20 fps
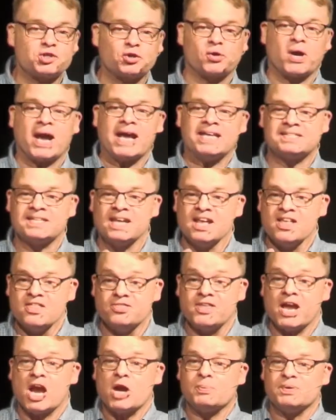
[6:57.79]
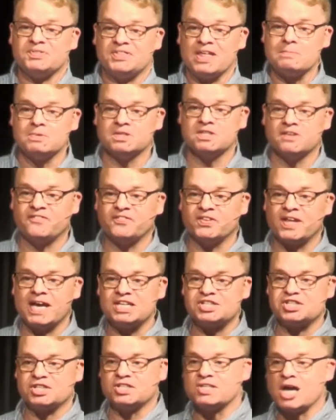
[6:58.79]
Christ there with them in the
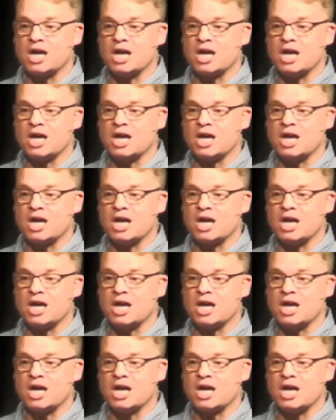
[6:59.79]
flesh, and